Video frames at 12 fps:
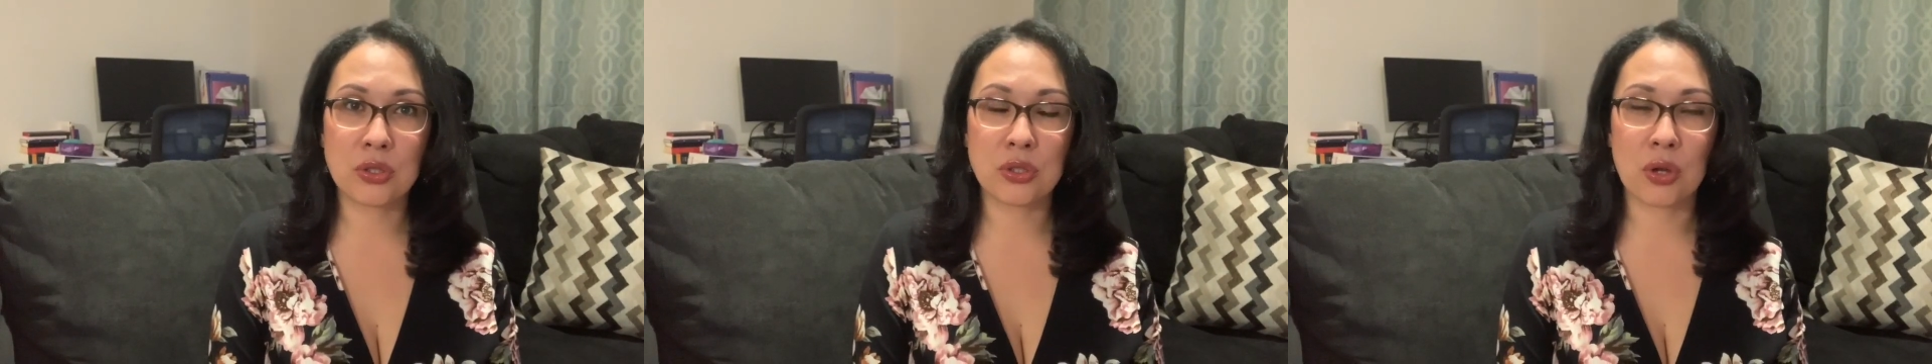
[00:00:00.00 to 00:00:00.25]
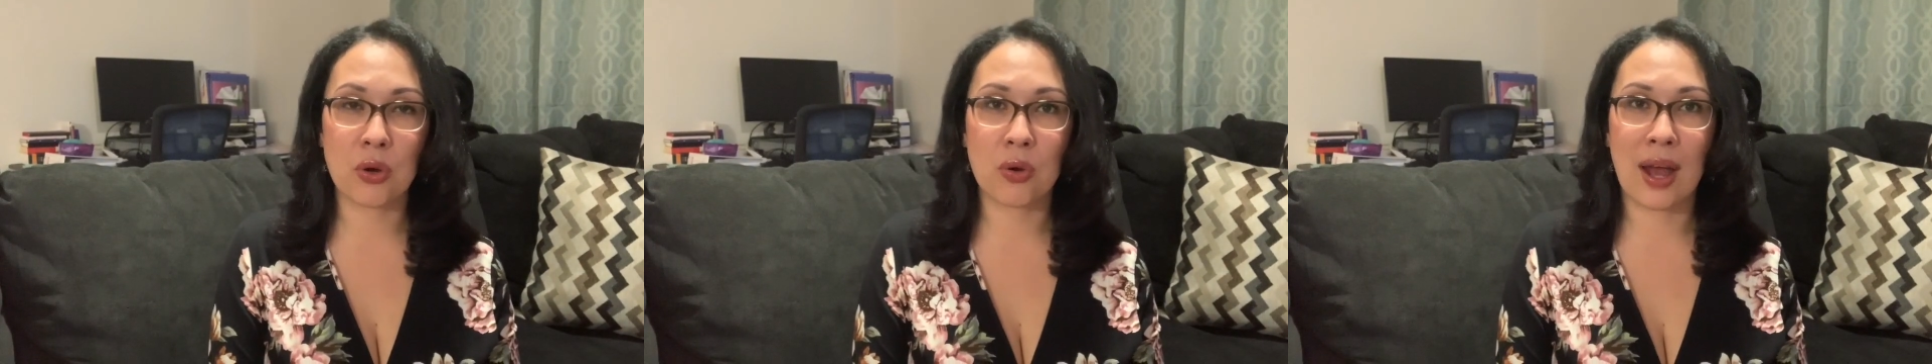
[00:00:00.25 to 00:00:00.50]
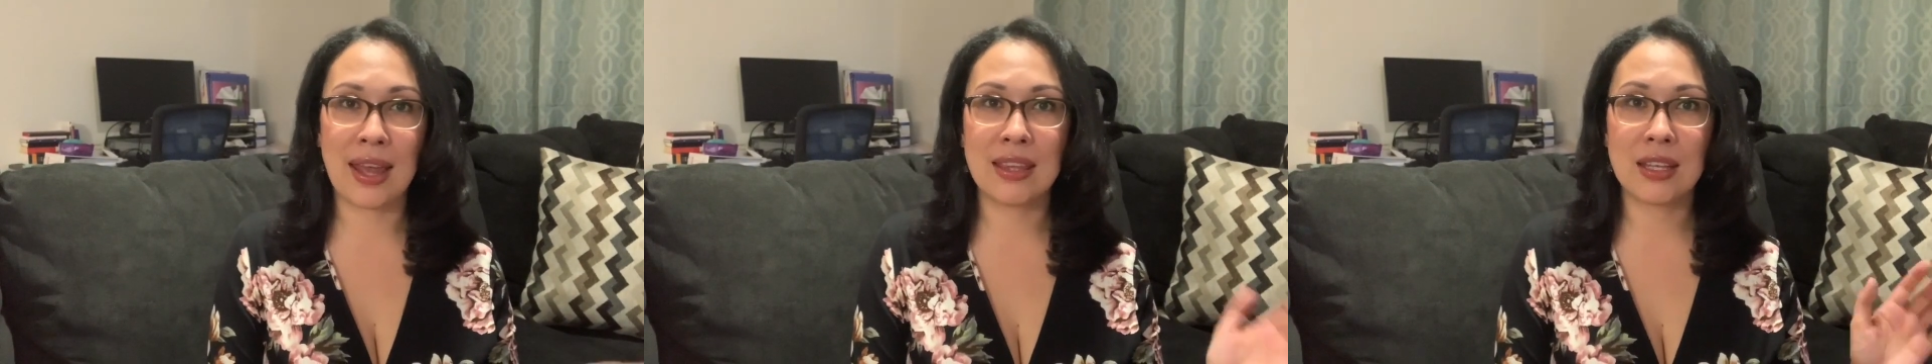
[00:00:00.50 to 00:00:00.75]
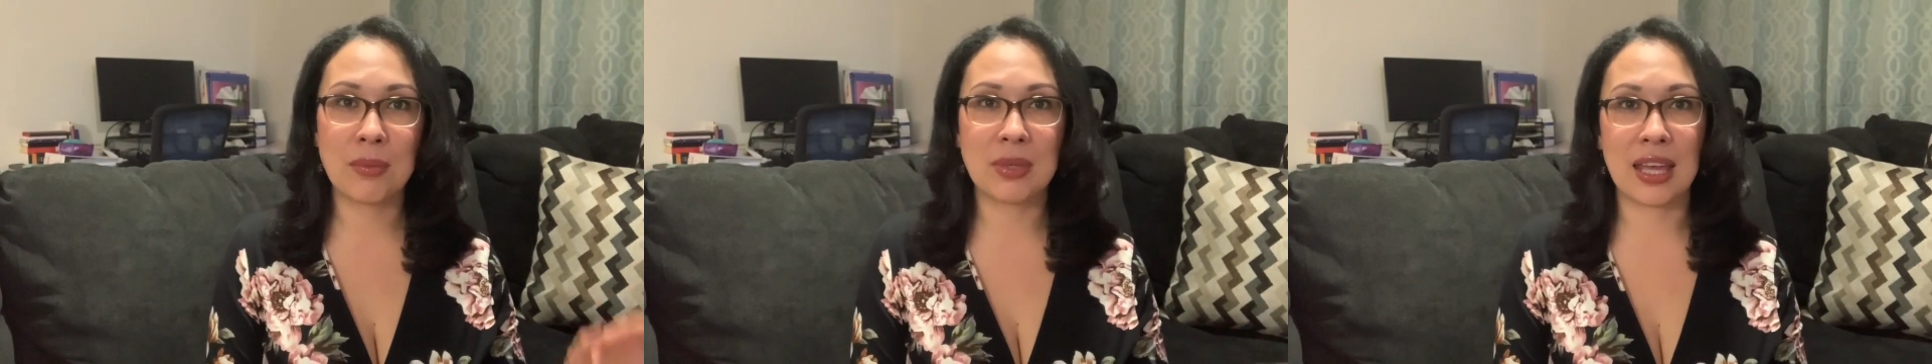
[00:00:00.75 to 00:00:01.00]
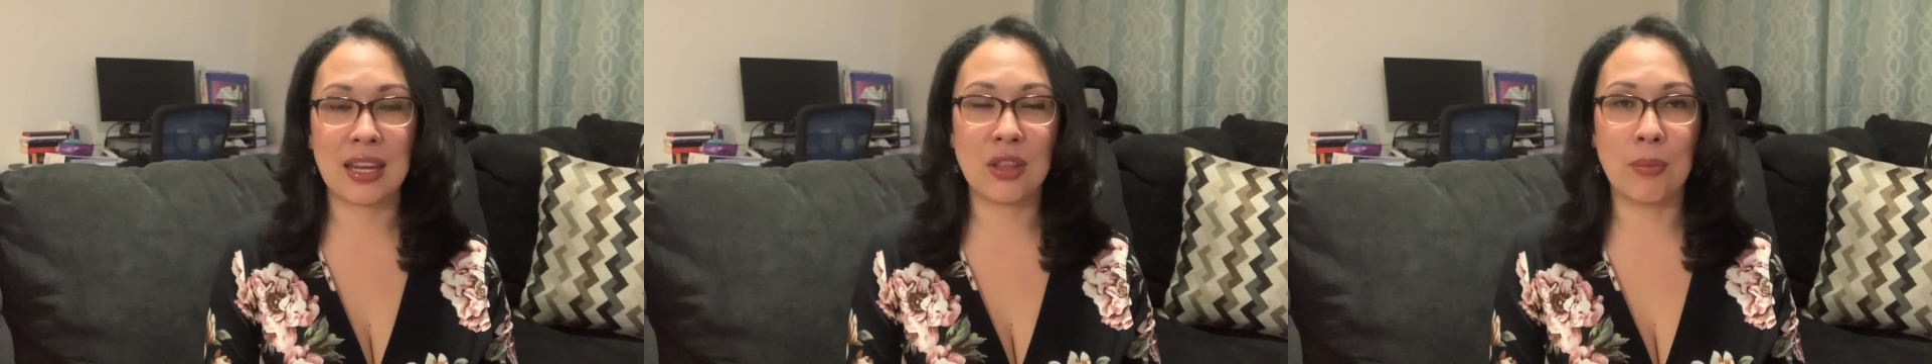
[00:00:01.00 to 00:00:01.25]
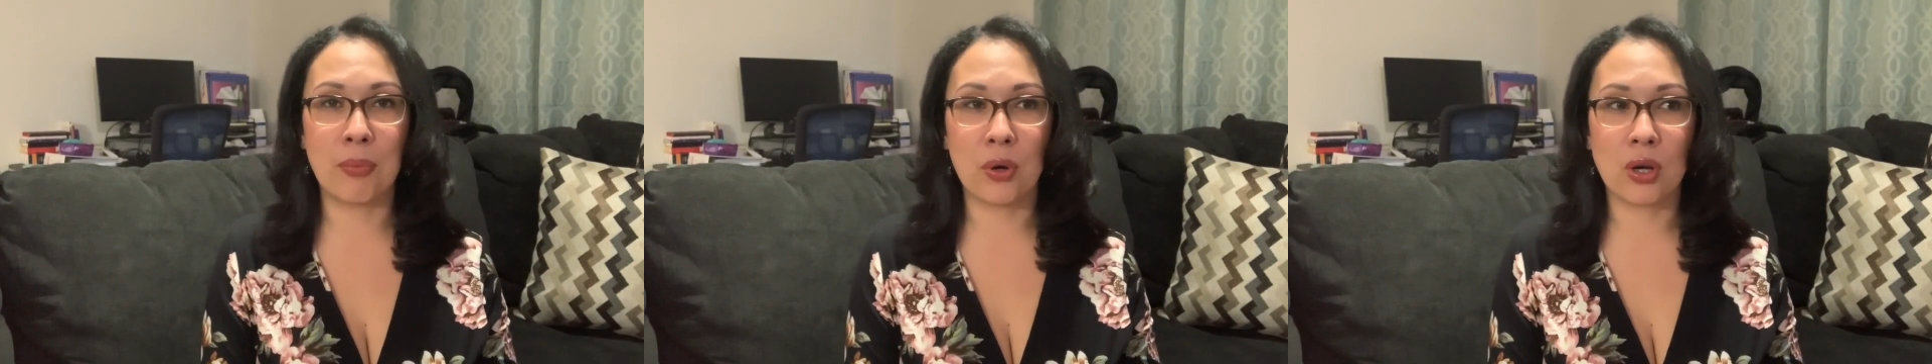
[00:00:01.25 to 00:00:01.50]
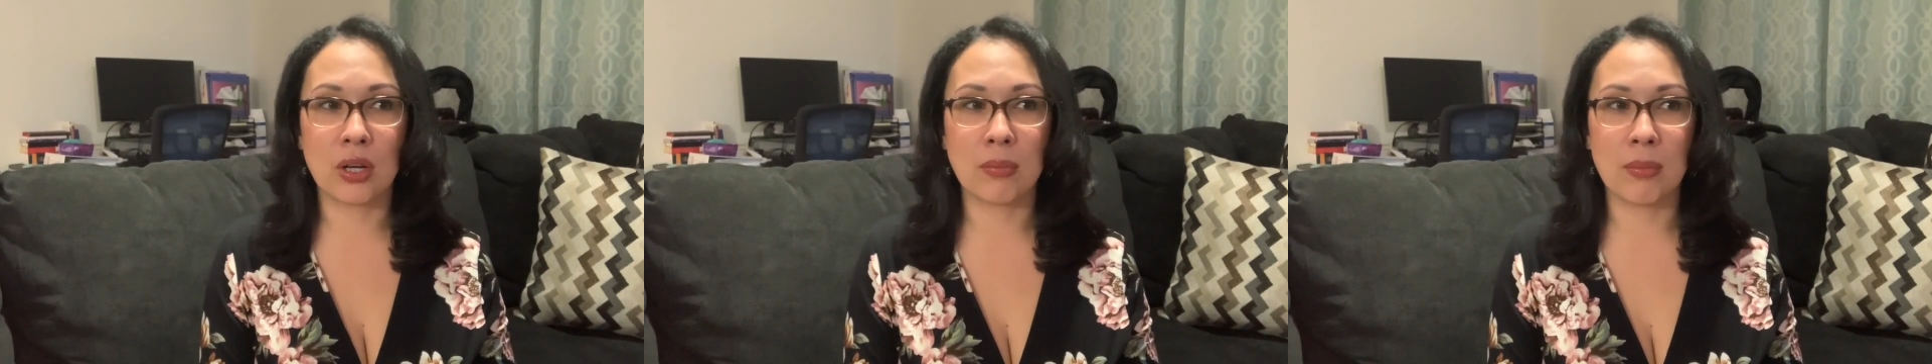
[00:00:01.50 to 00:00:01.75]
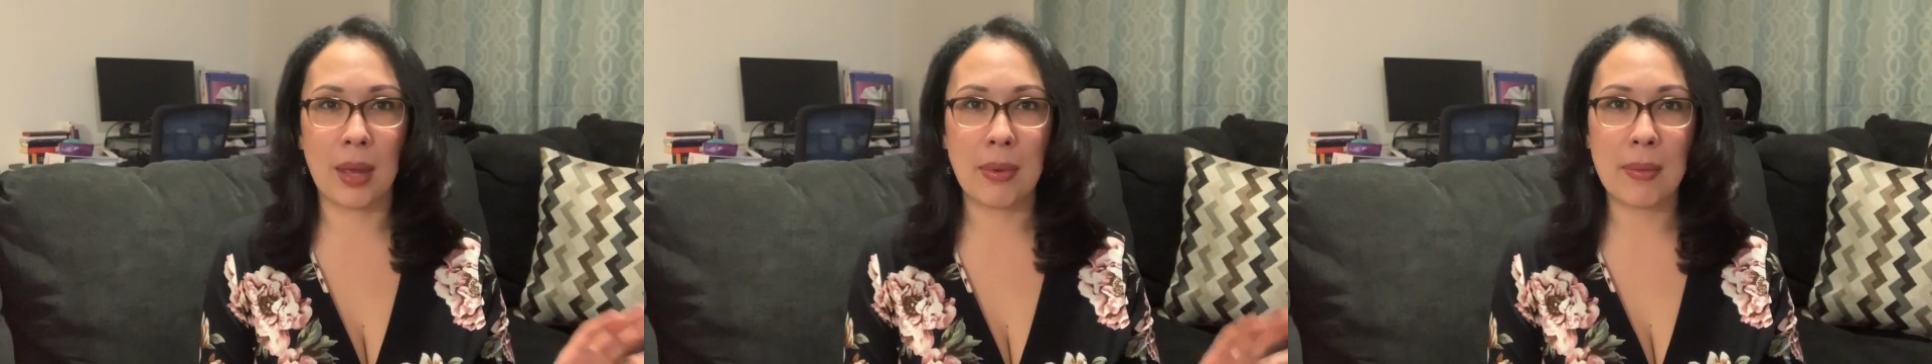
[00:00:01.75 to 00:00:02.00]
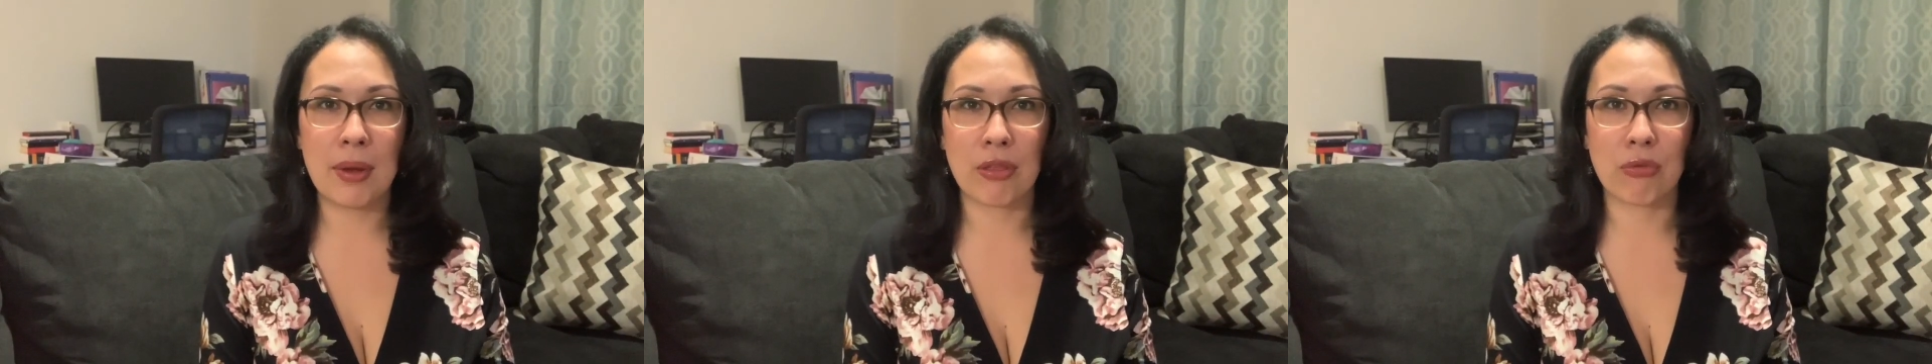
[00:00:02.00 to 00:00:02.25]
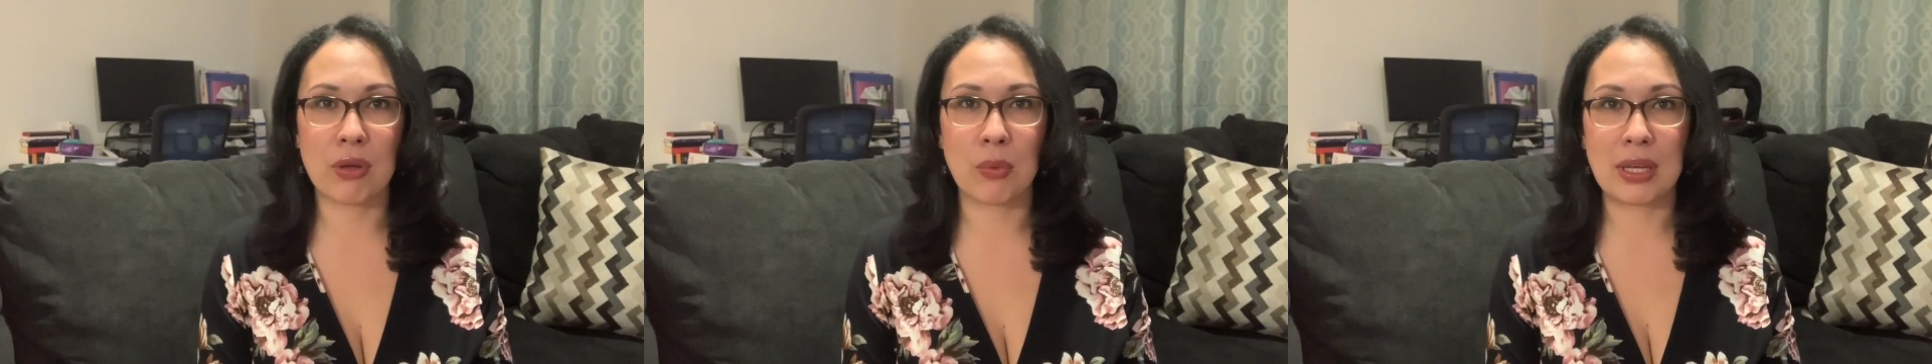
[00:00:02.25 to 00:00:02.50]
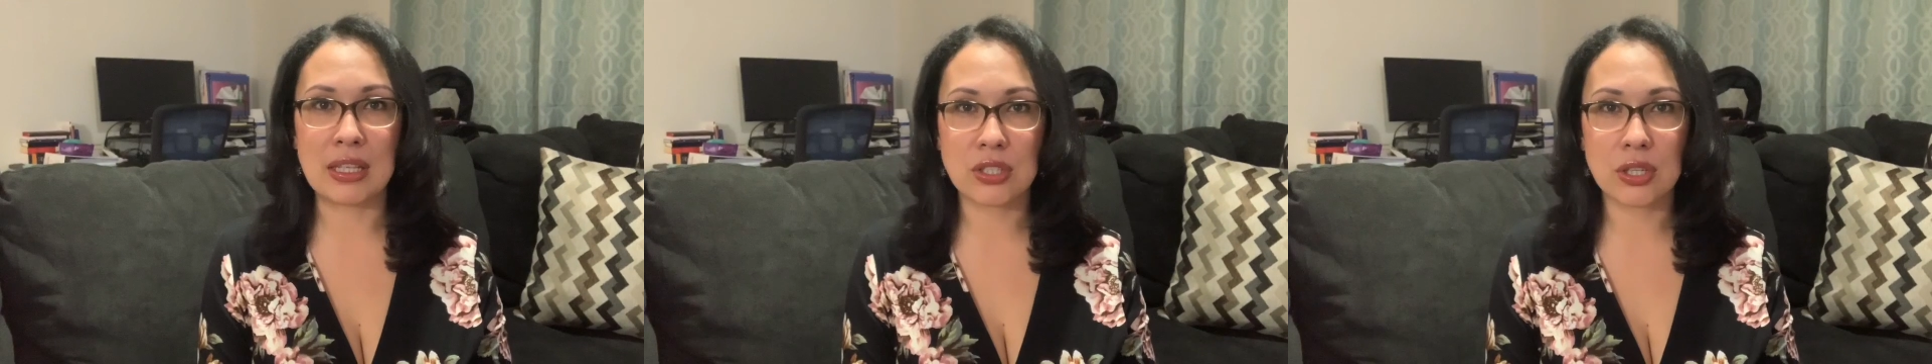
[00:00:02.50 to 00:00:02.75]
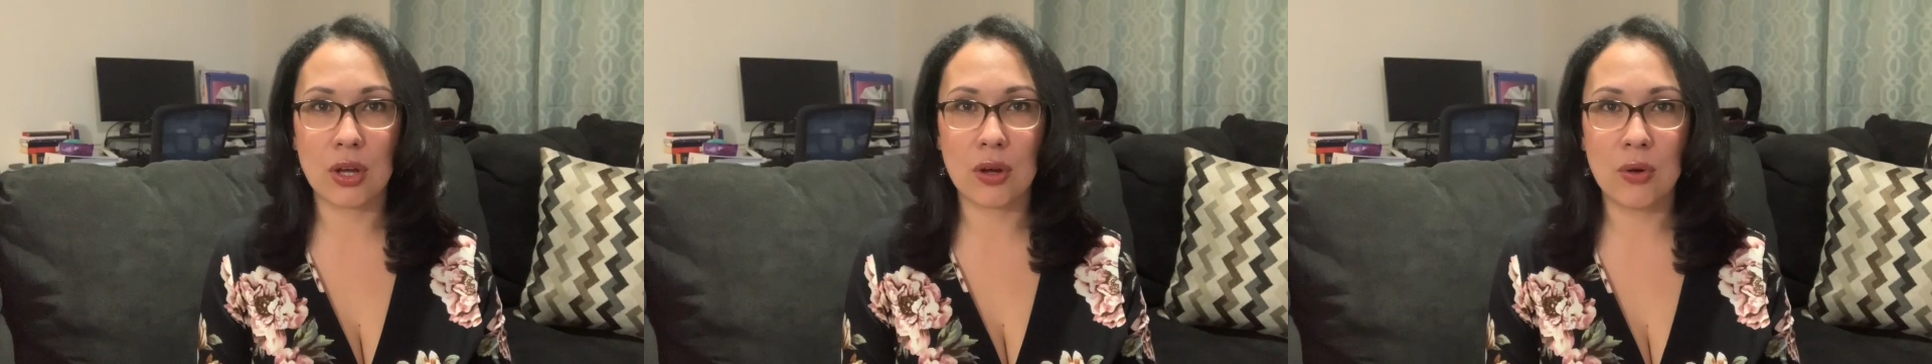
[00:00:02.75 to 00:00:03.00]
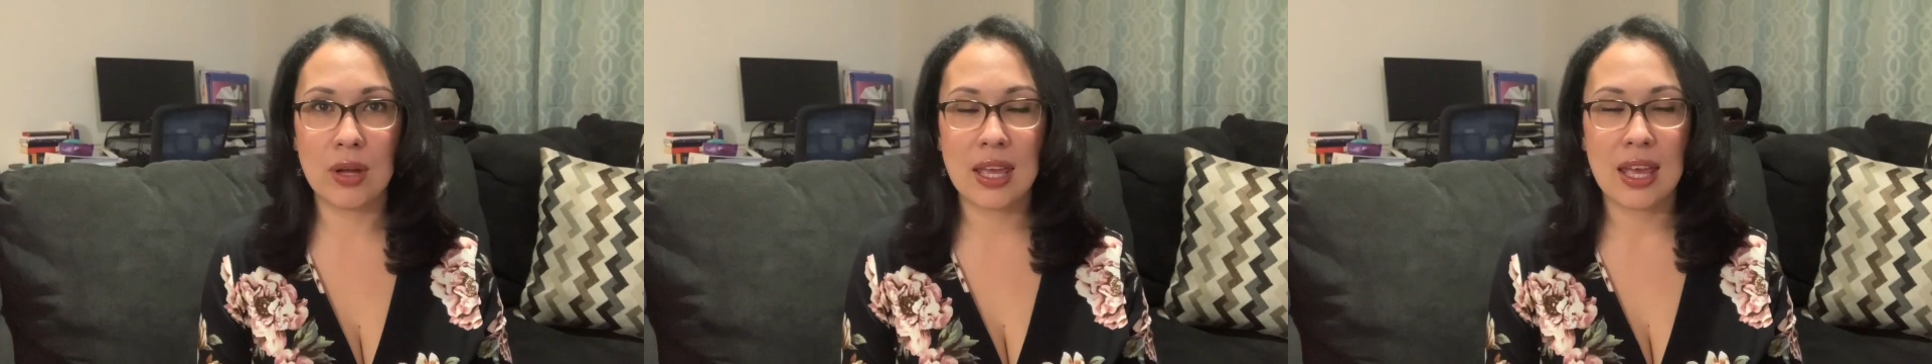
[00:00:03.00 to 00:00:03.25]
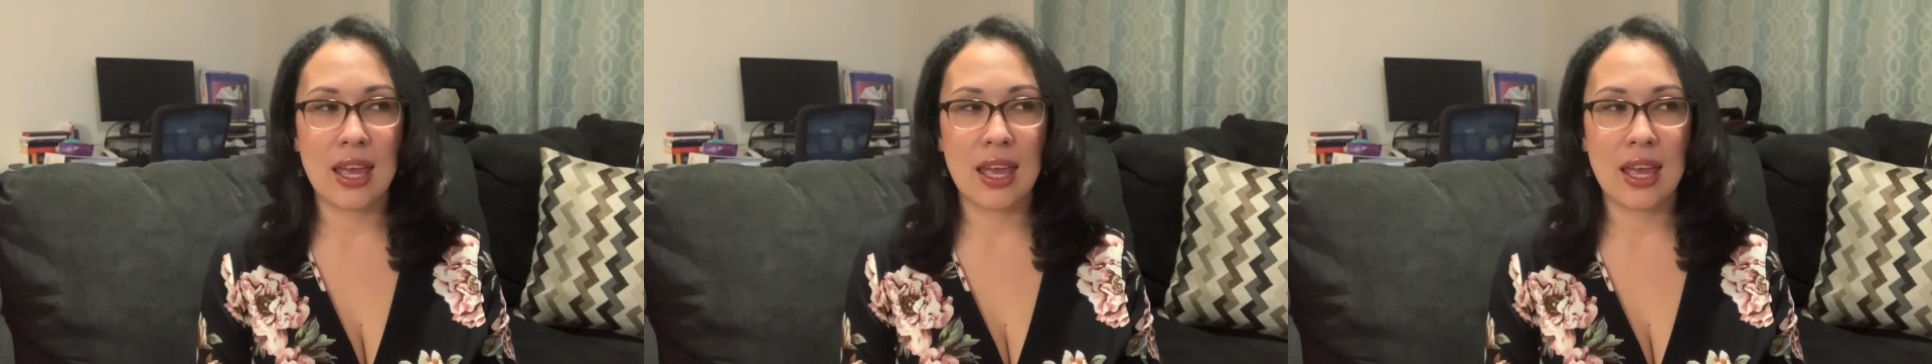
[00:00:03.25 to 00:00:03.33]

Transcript: So I ended up getting the book maybe about 3 weeks ago.